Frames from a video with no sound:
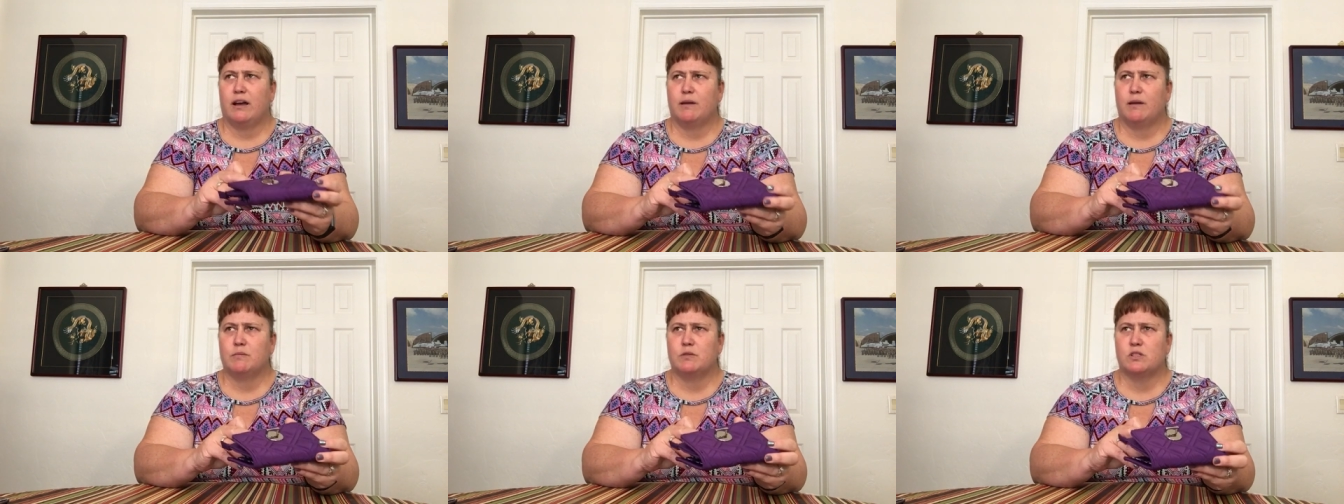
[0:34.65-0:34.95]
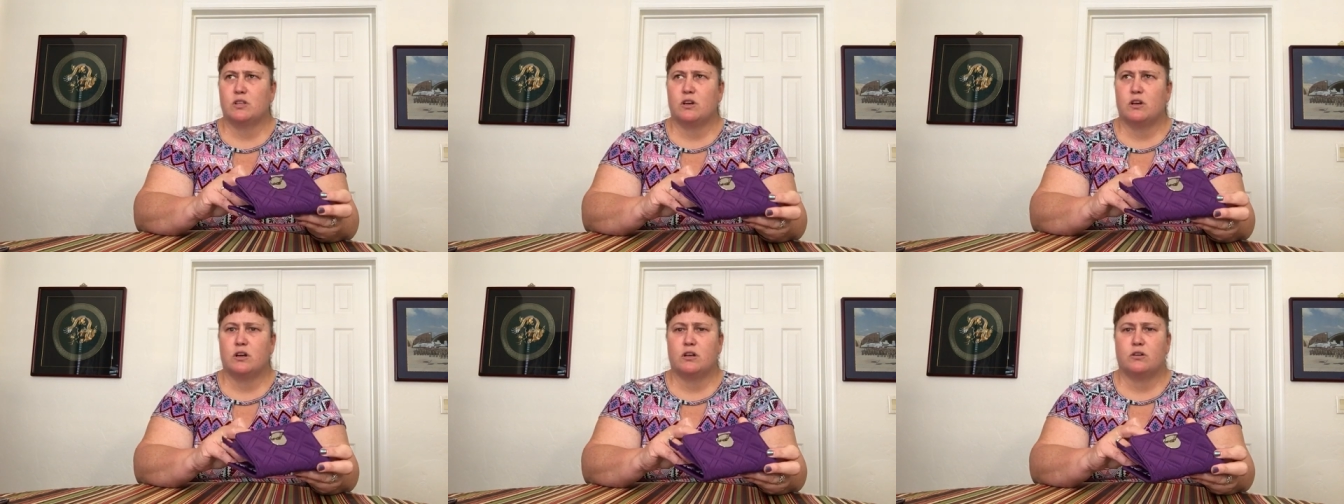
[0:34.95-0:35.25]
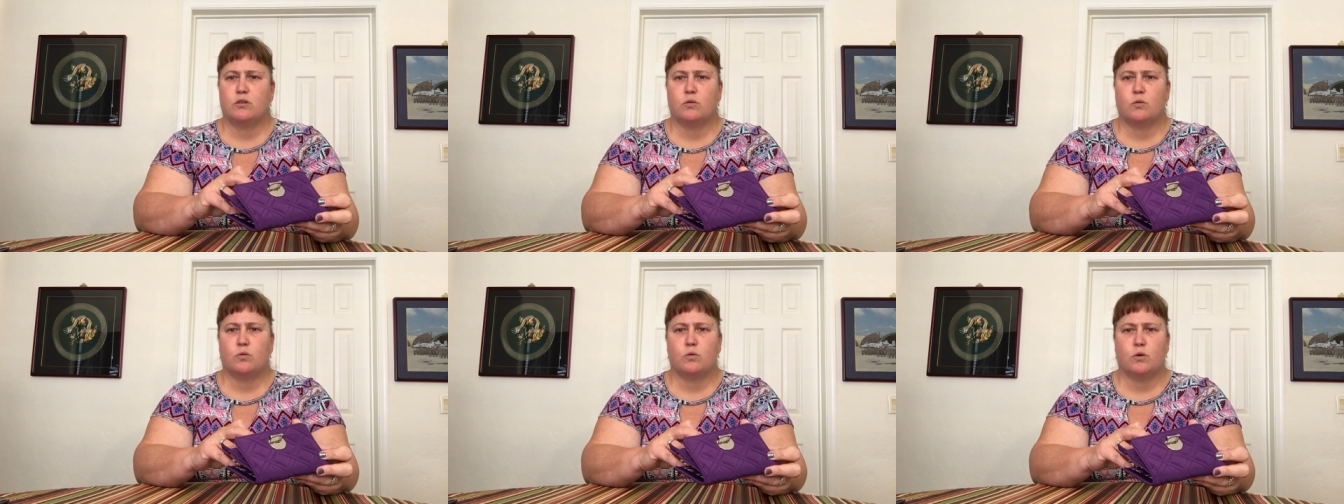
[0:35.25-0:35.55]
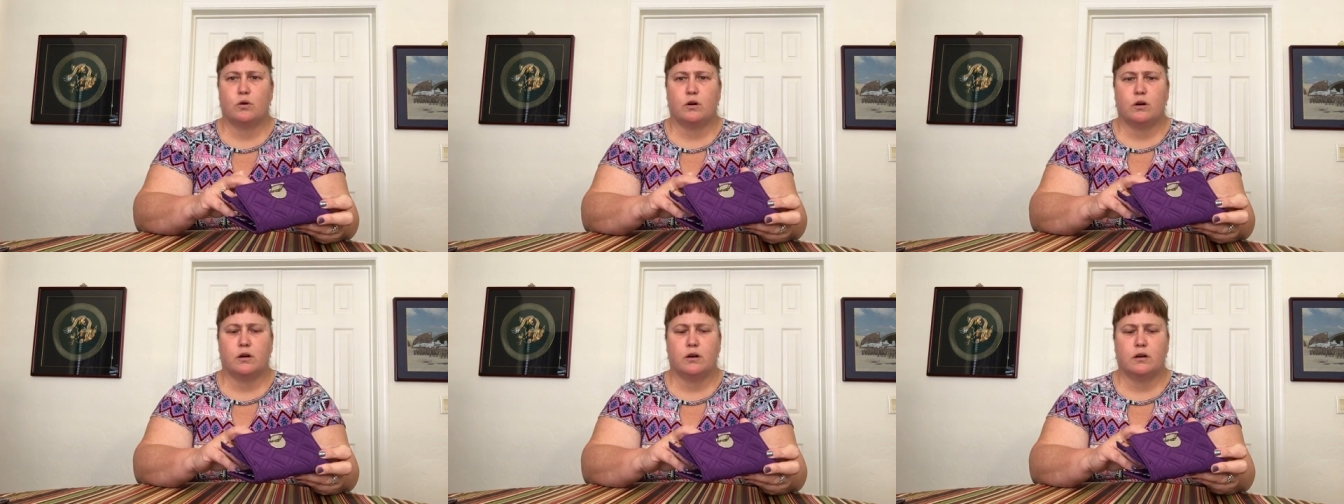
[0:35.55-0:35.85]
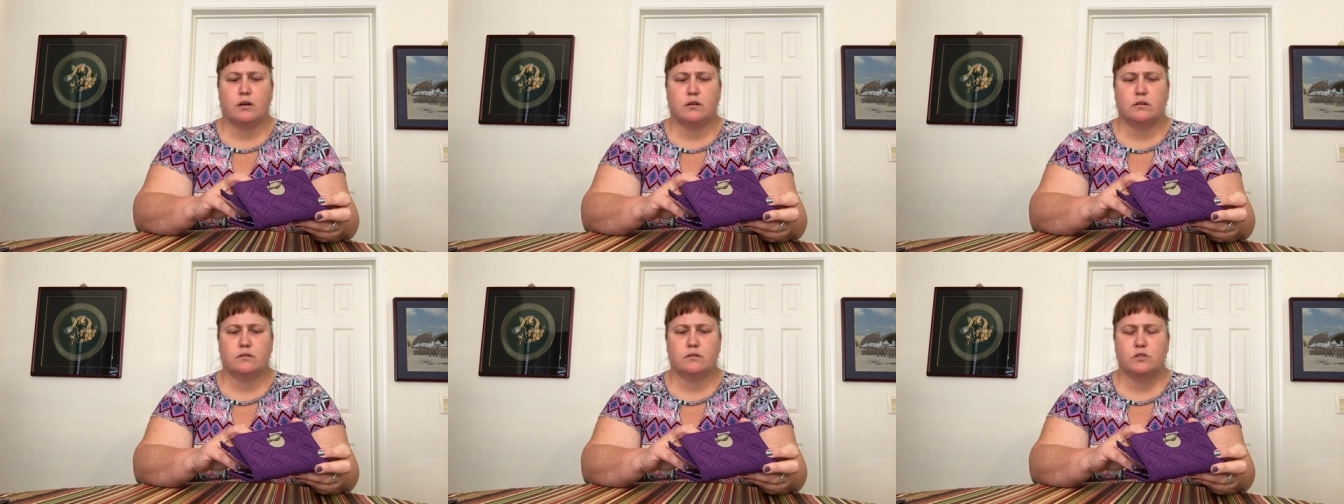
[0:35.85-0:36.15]
Amazon
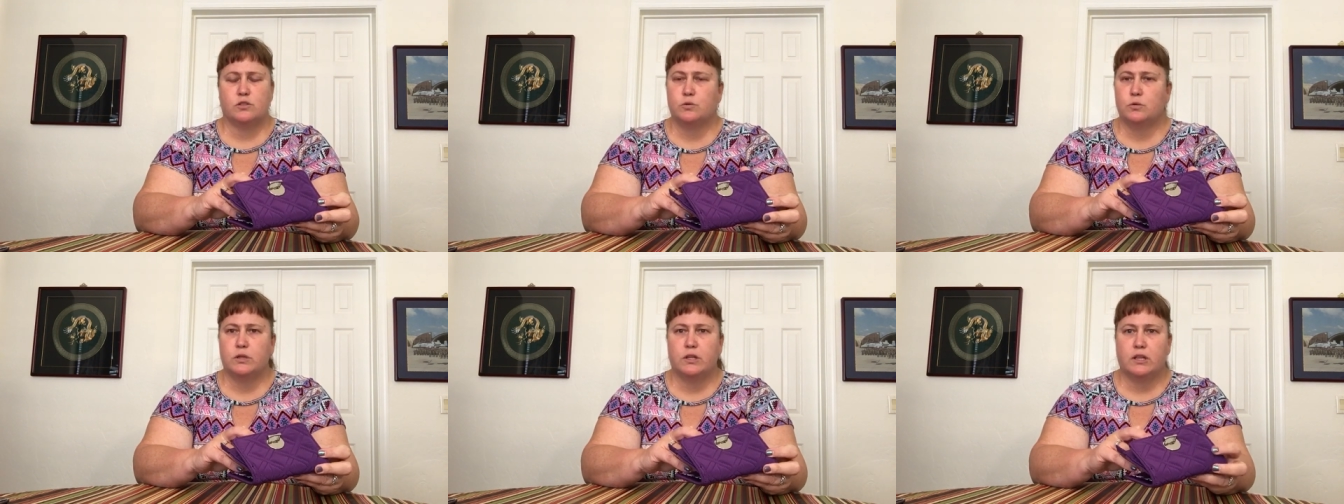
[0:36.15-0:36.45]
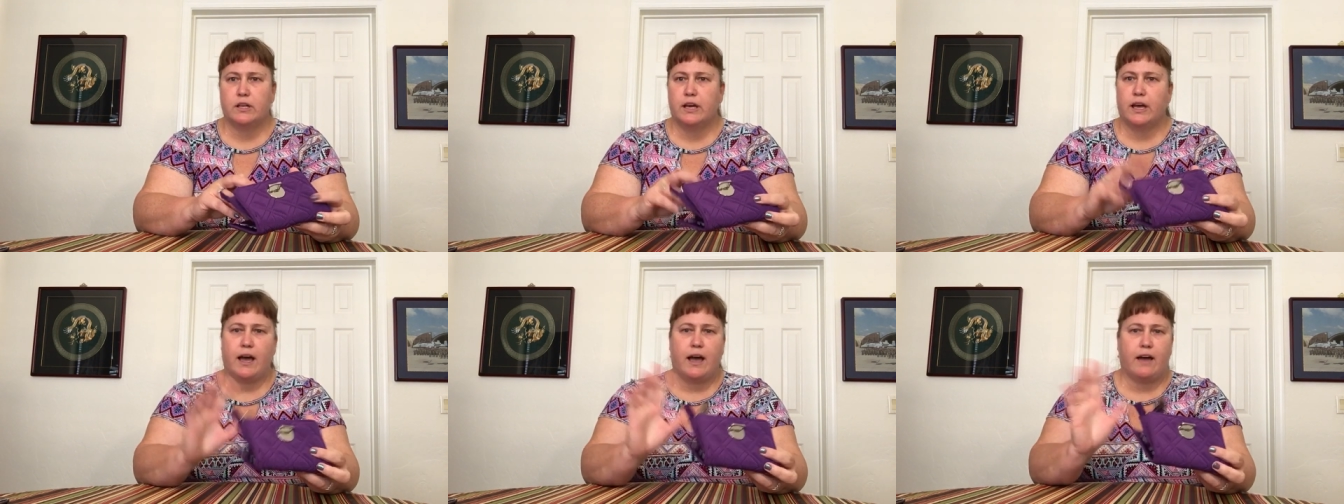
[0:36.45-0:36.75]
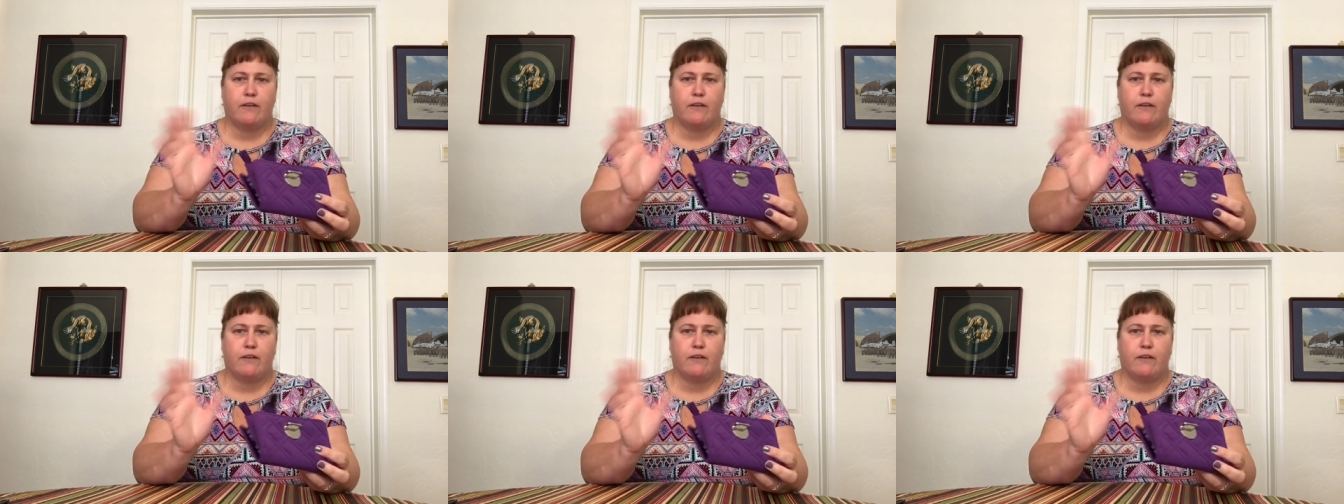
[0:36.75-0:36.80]
or Zulily.